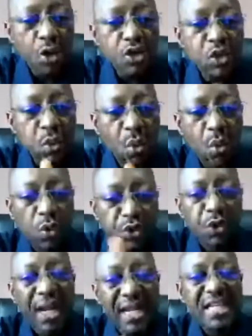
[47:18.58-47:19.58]
those who
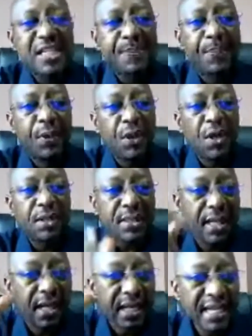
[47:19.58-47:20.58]
during this period
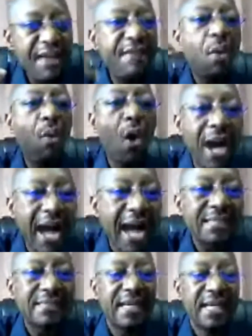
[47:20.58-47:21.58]
never work
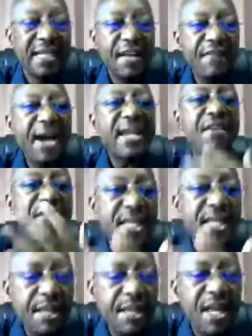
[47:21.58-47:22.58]
hard, never
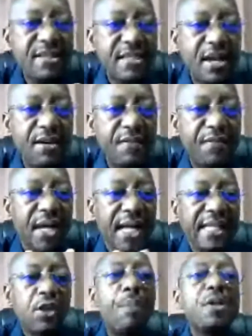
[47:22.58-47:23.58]
reinvented themselves,
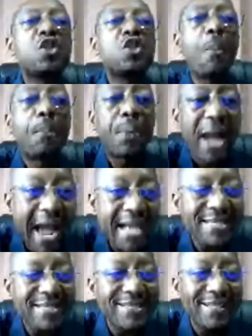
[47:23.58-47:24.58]
will be
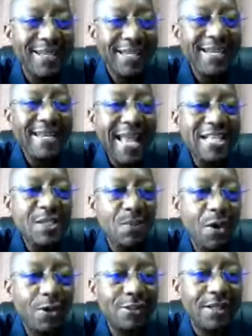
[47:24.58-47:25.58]
surprised in the next
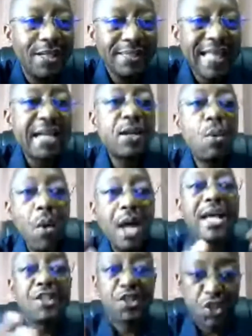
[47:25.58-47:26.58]
month that the
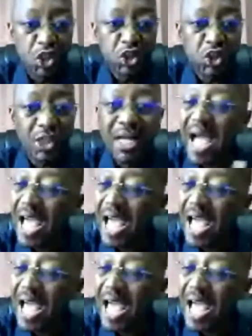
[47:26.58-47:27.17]
world has changed,